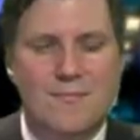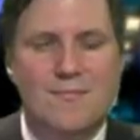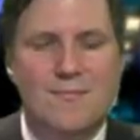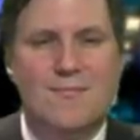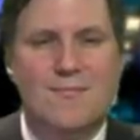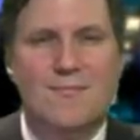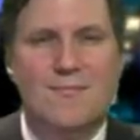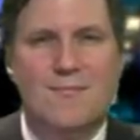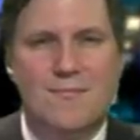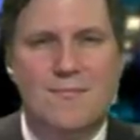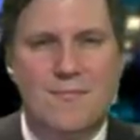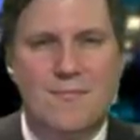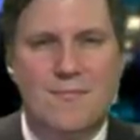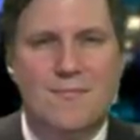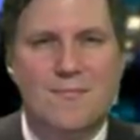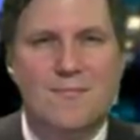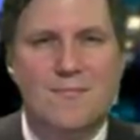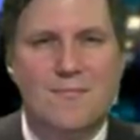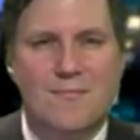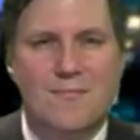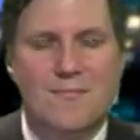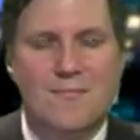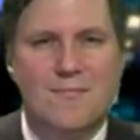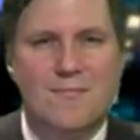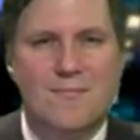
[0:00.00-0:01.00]

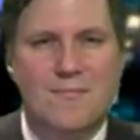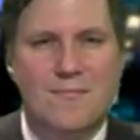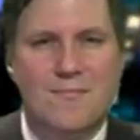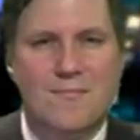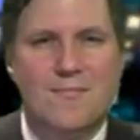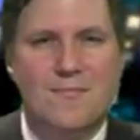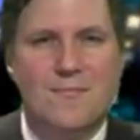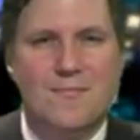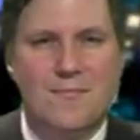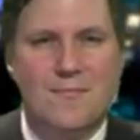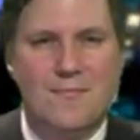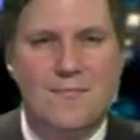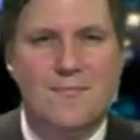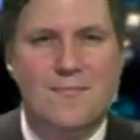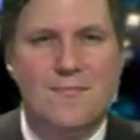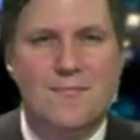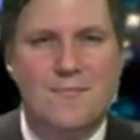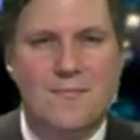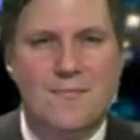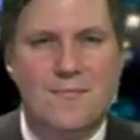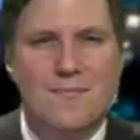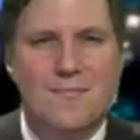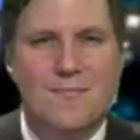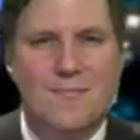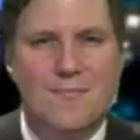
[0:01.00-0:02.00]

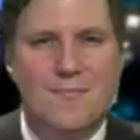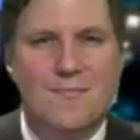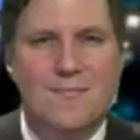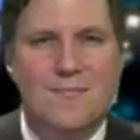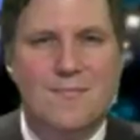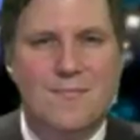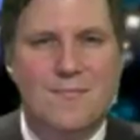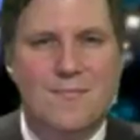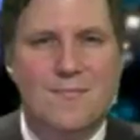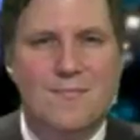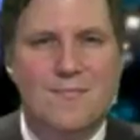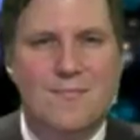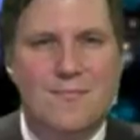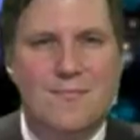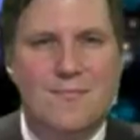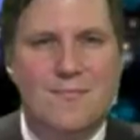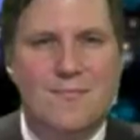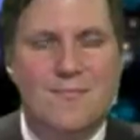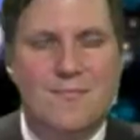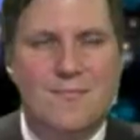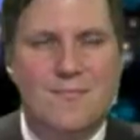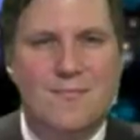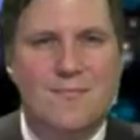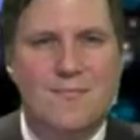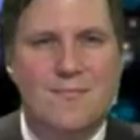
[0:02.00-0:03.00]

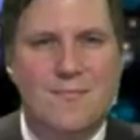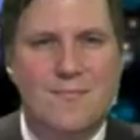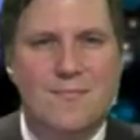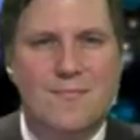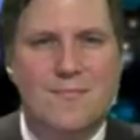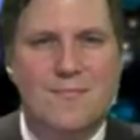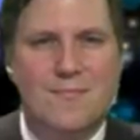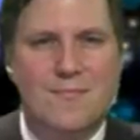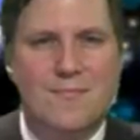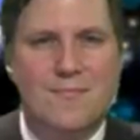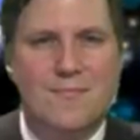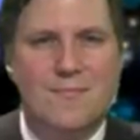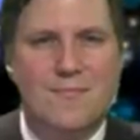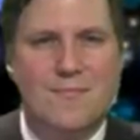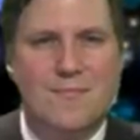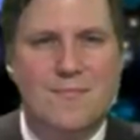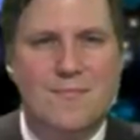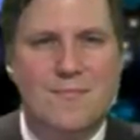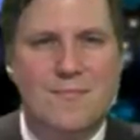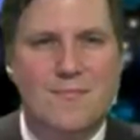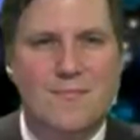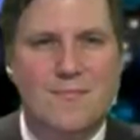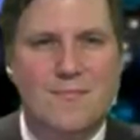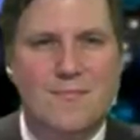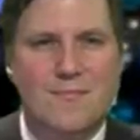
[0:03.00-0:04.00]

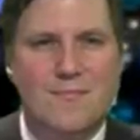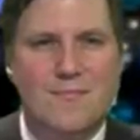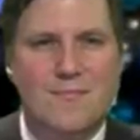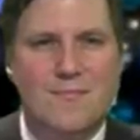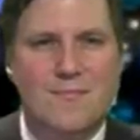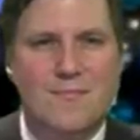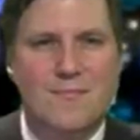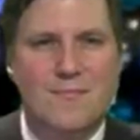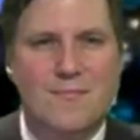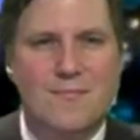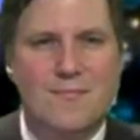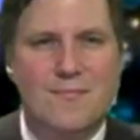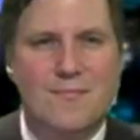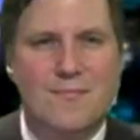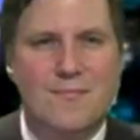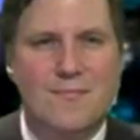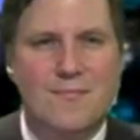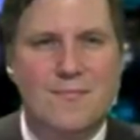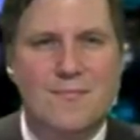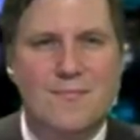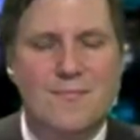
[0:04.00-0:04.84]
[no speech]